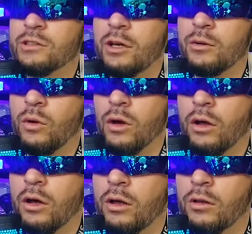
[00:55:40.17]
on,
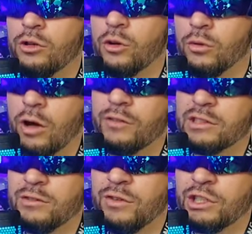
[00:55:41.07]
you know,
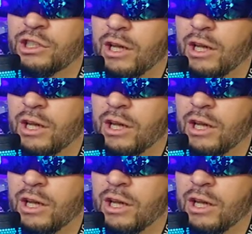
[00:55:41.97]
obviously finishing